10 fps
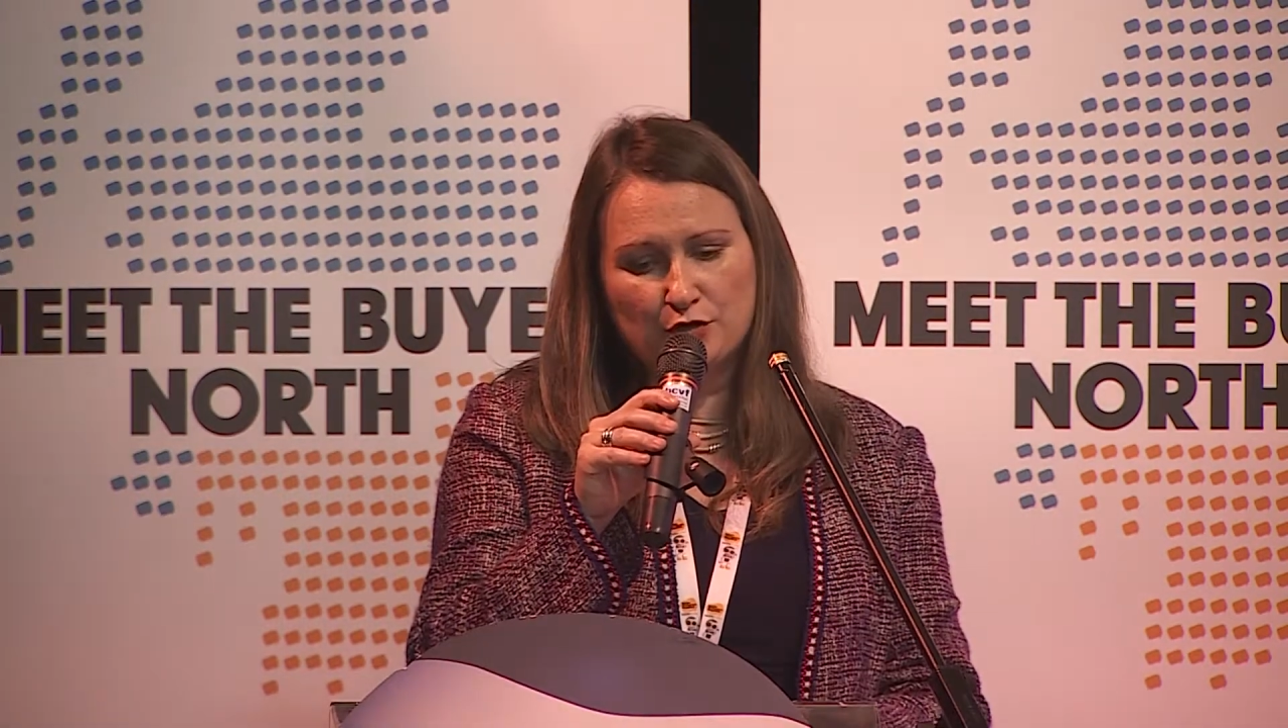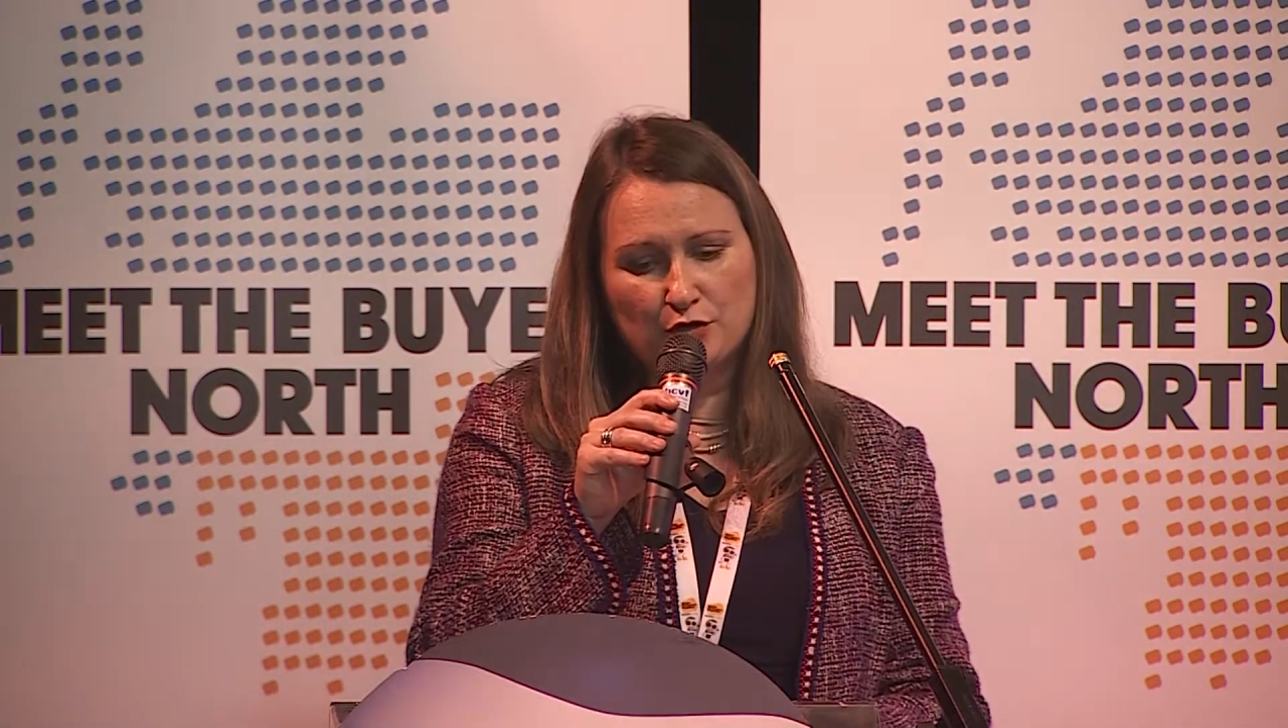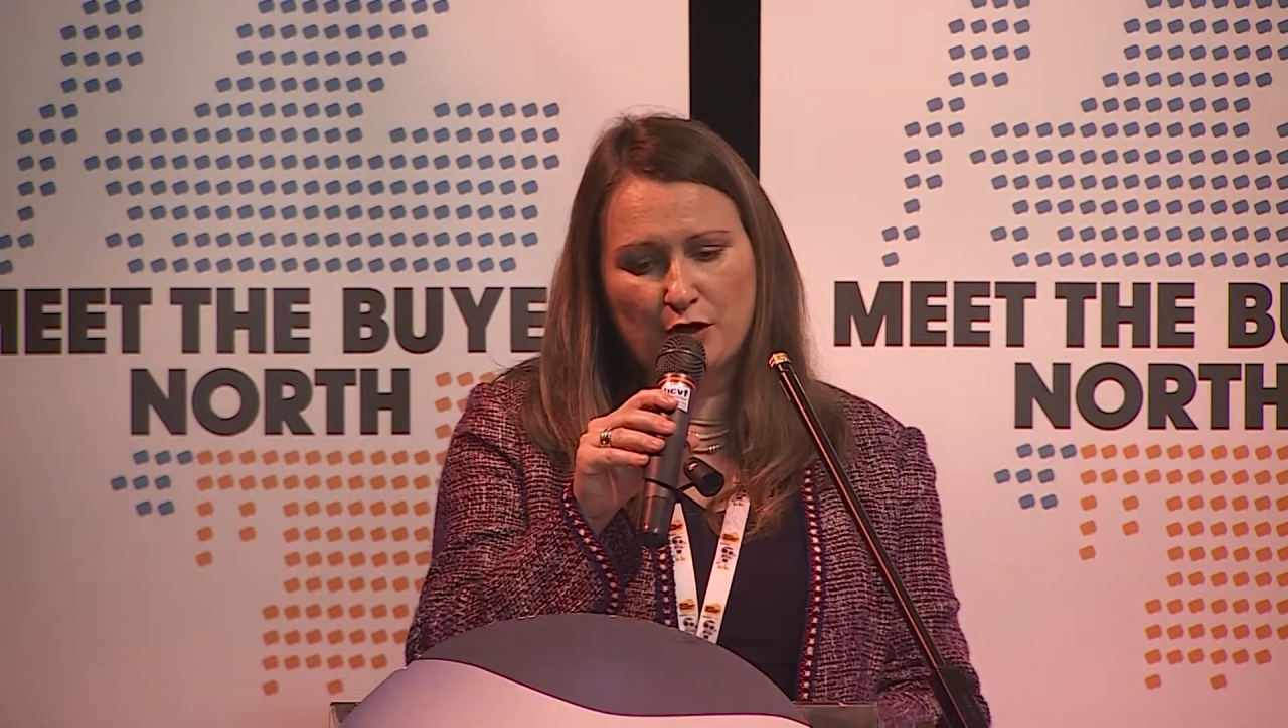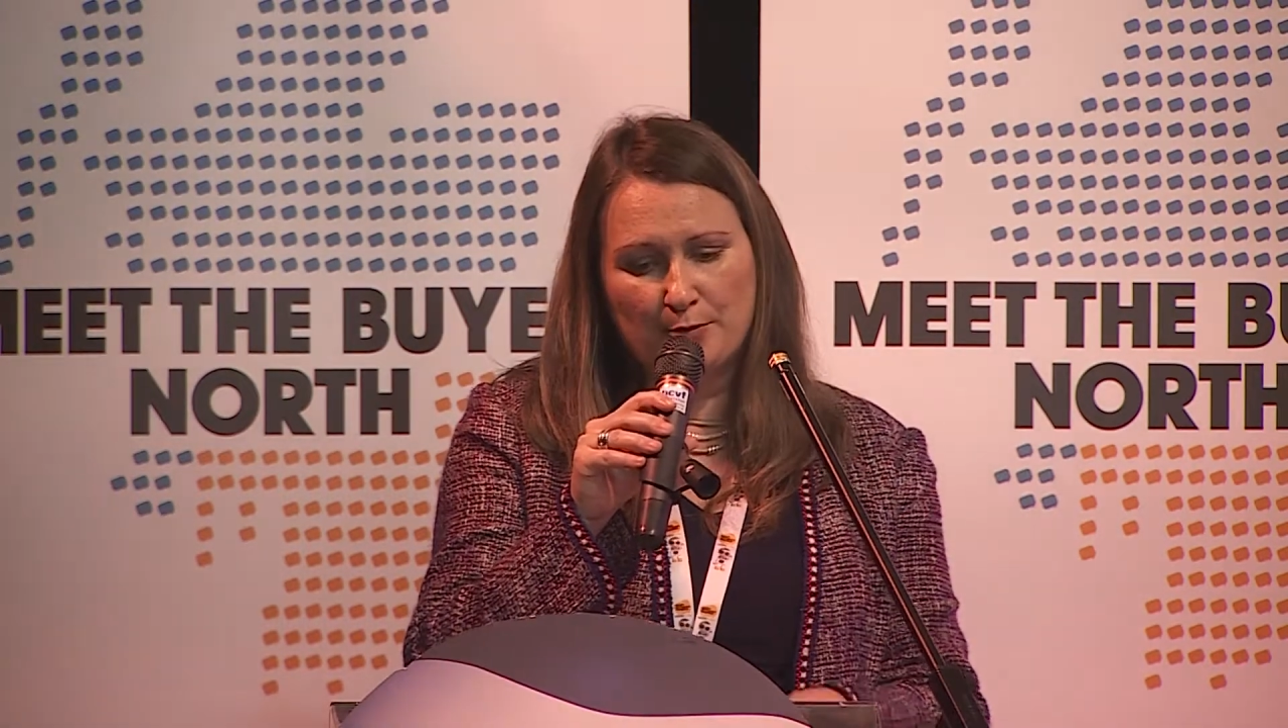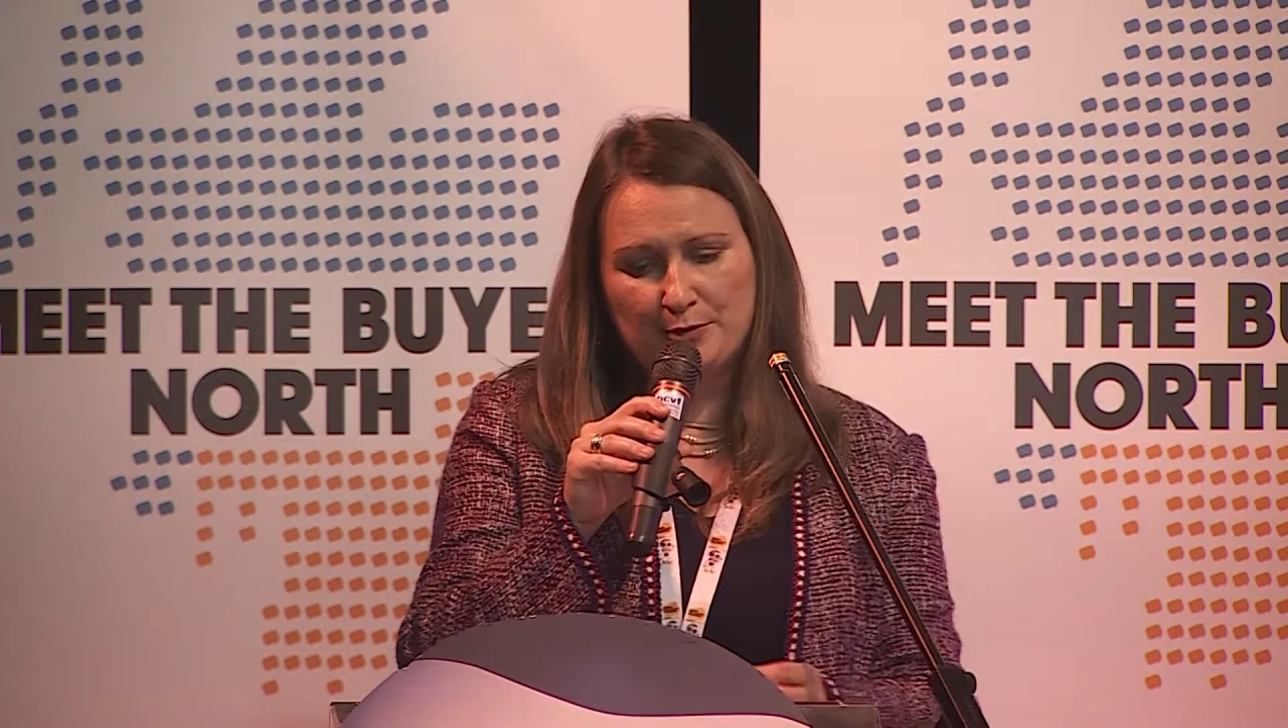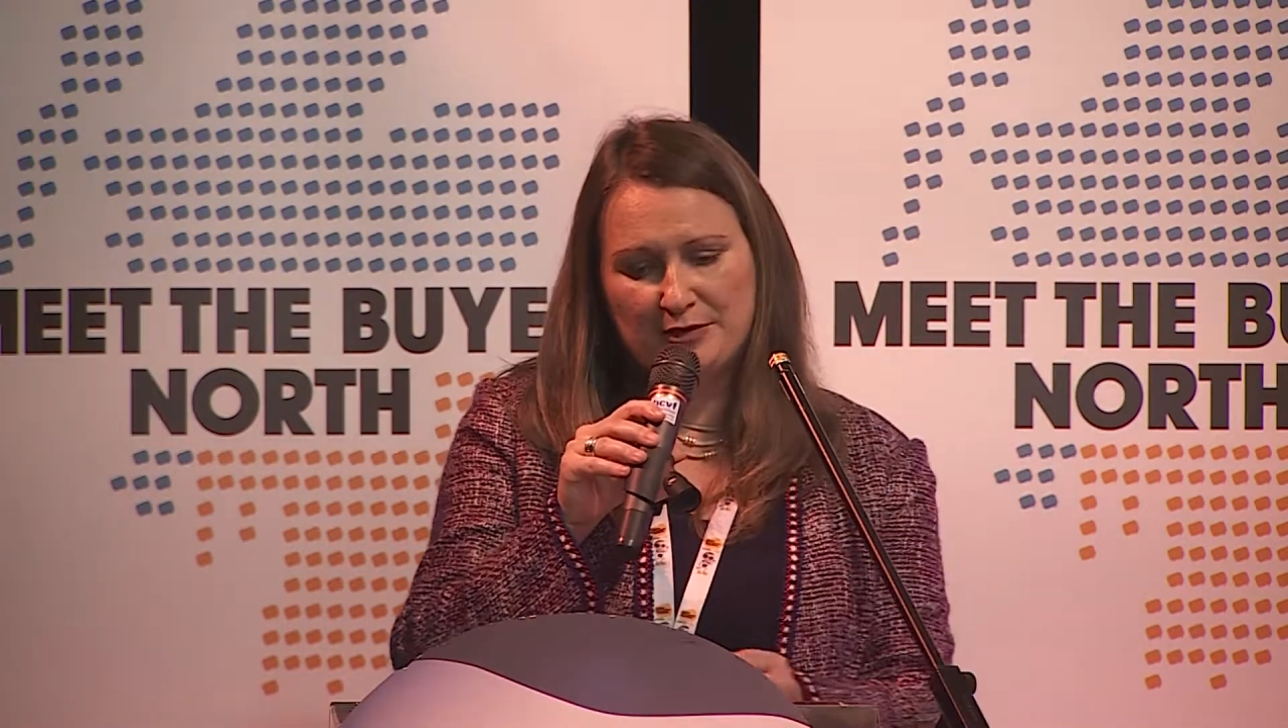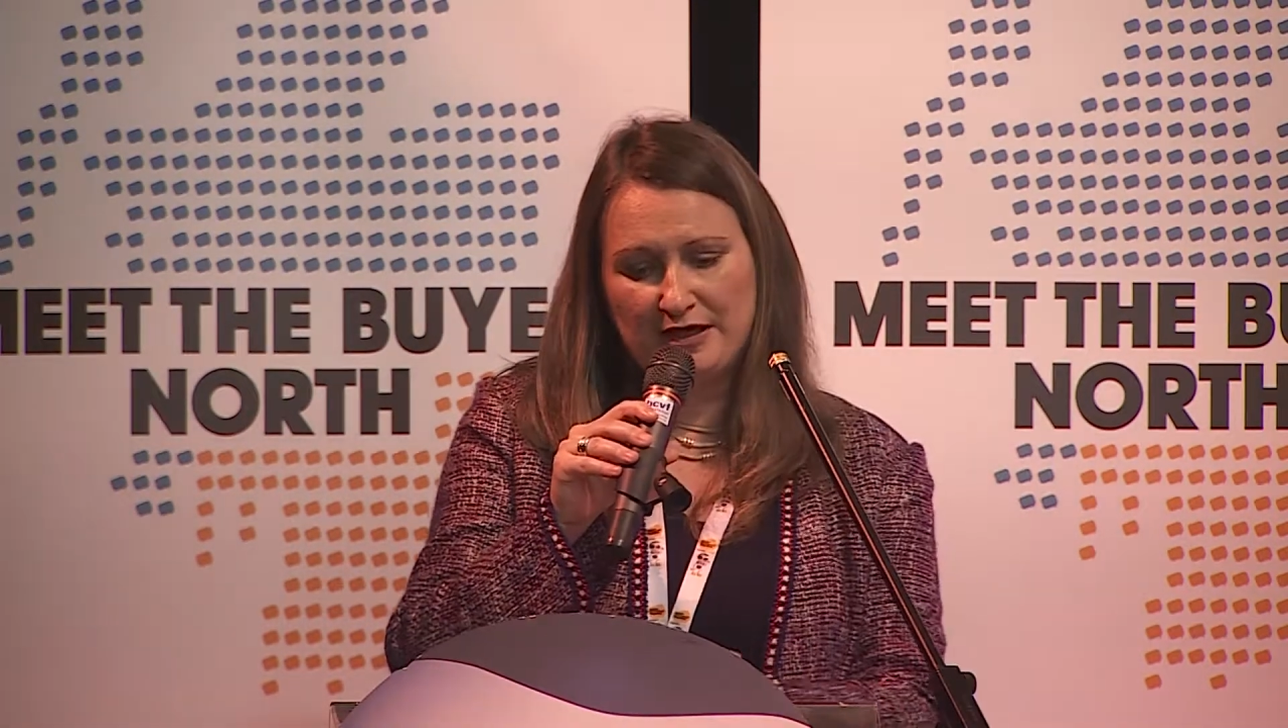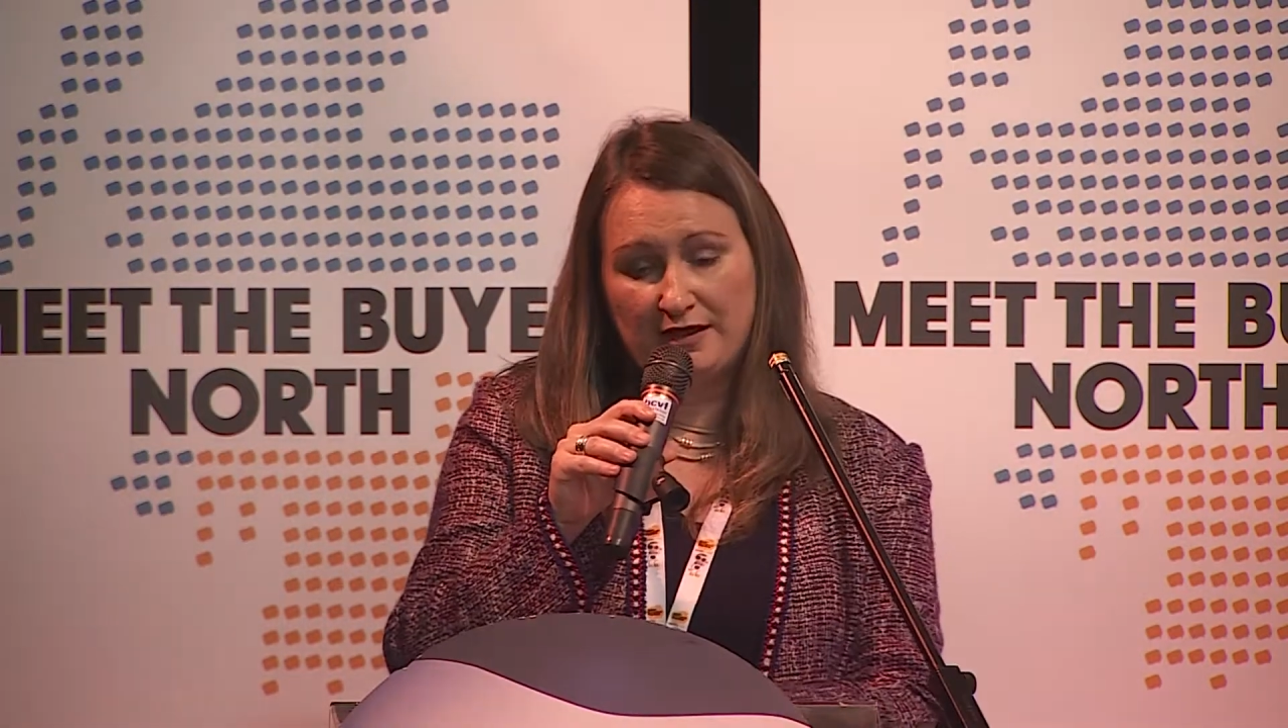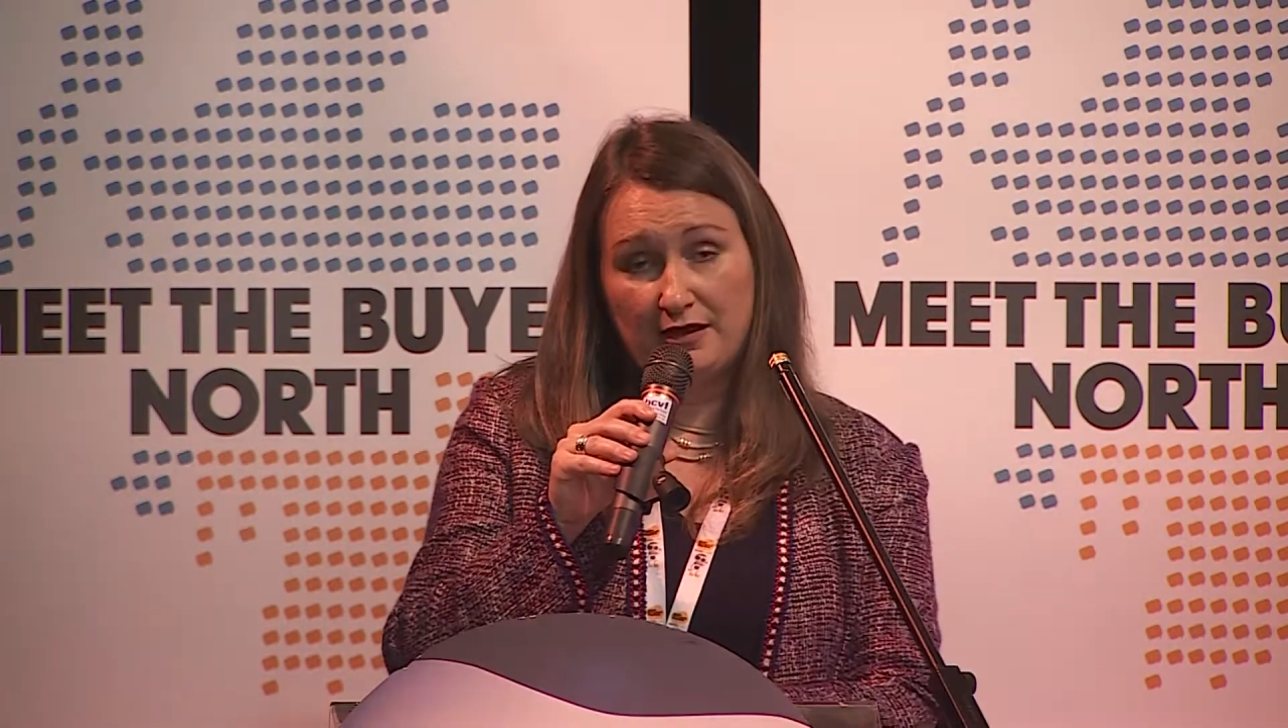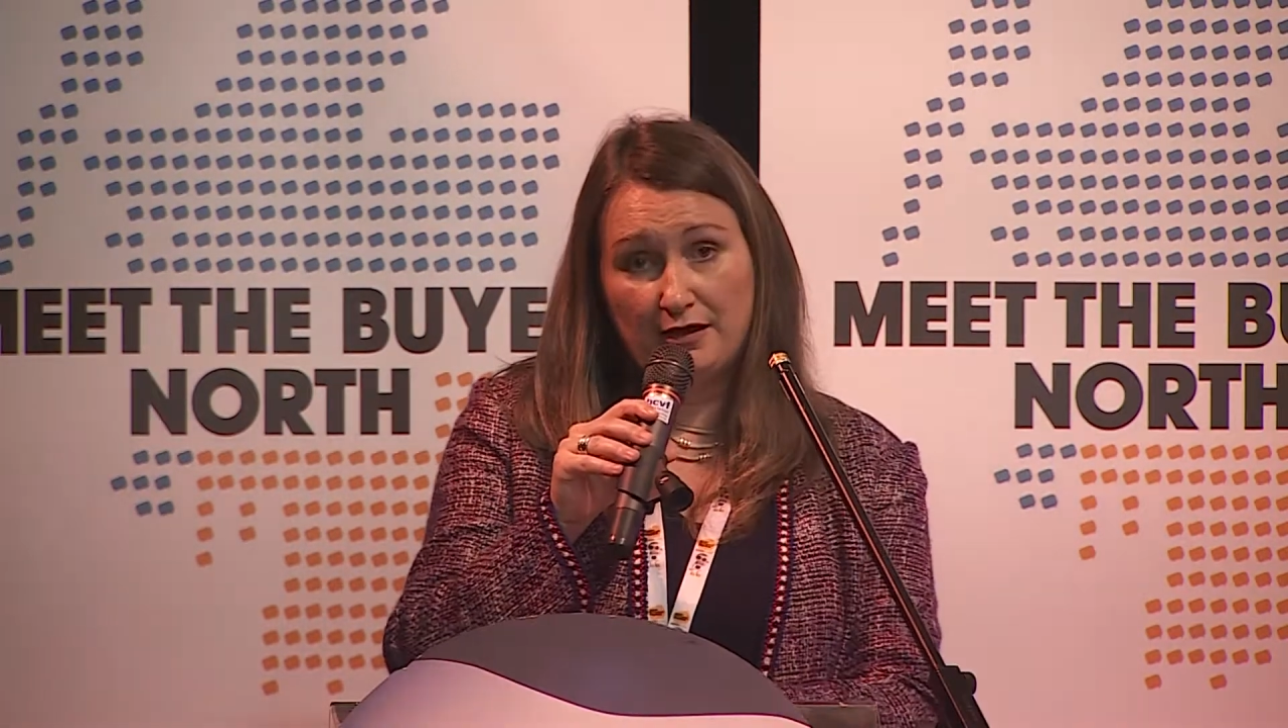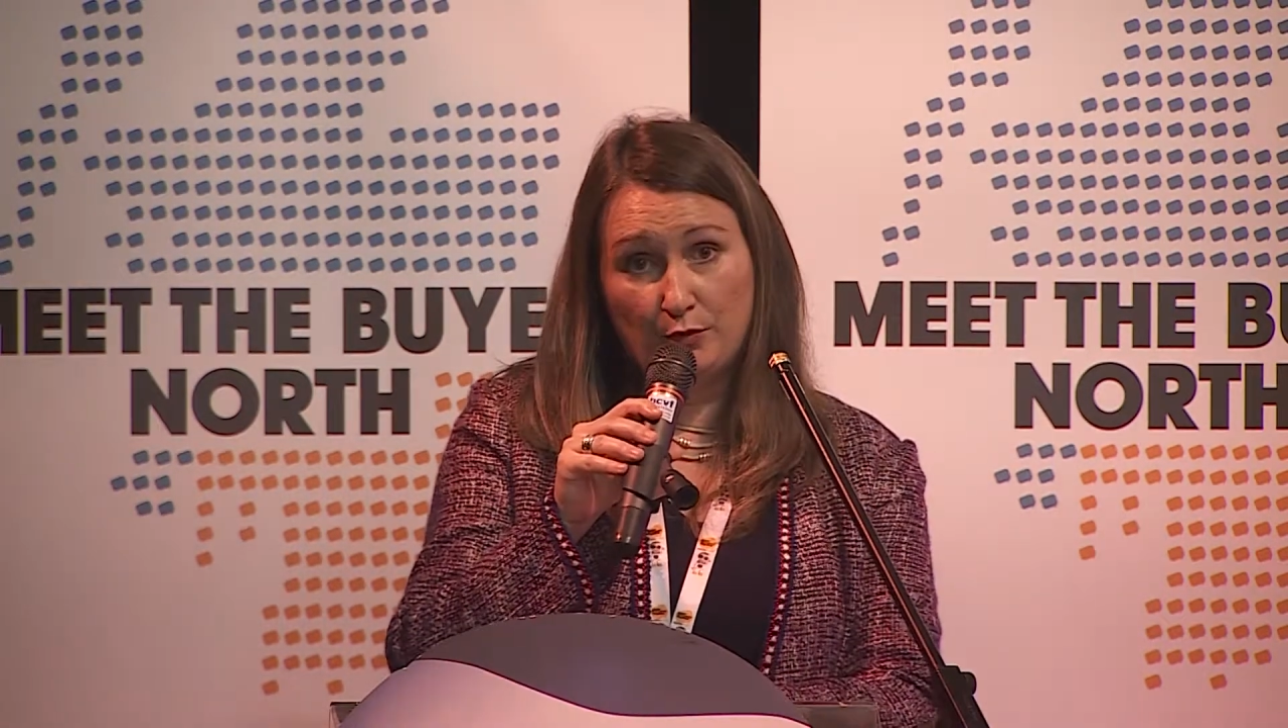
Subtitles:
company,